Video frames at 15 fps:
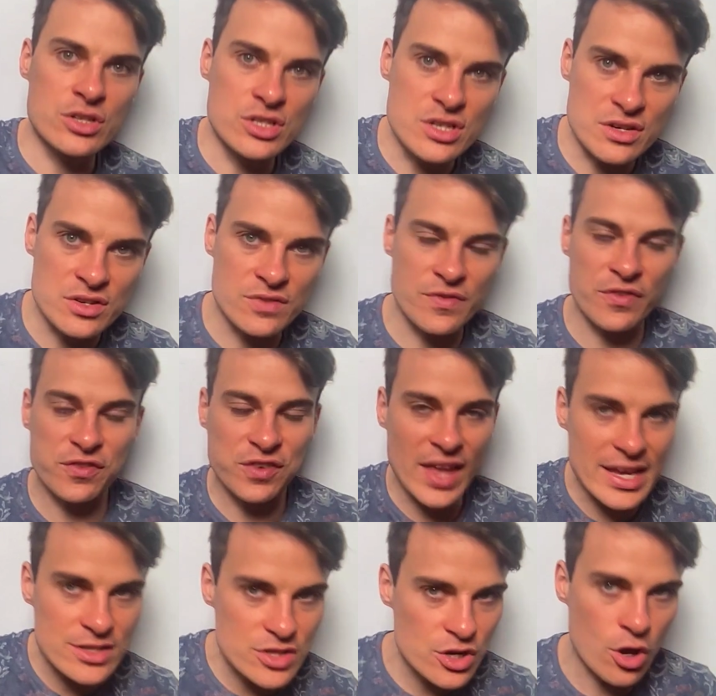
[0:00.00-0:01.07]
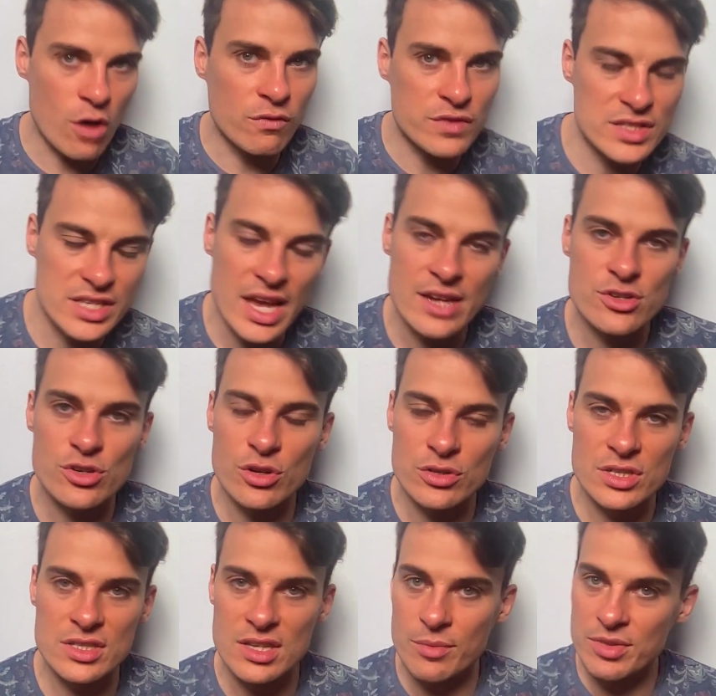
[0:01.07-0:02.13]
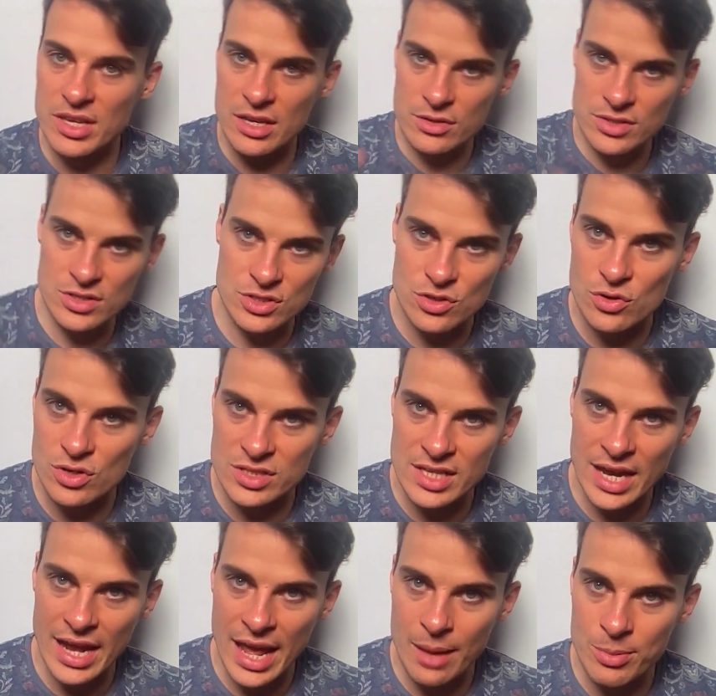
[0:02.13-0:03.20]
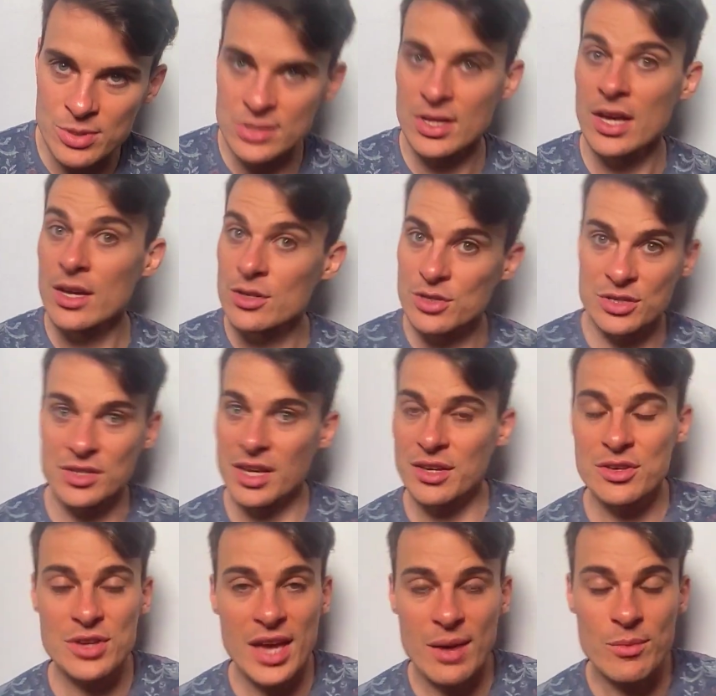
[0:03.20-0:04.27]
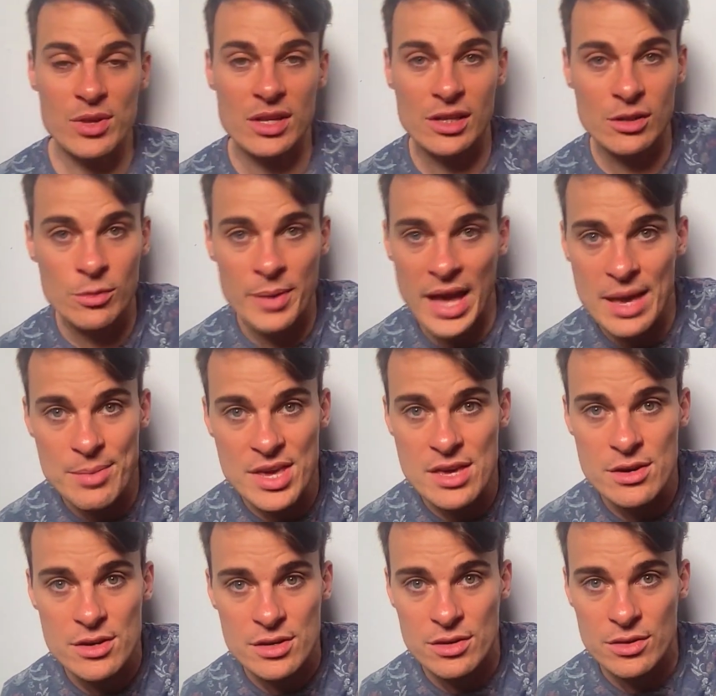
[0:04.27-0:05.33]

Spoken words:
deflect the conversation onto something else as soon as that happens, just like you can with a little baby,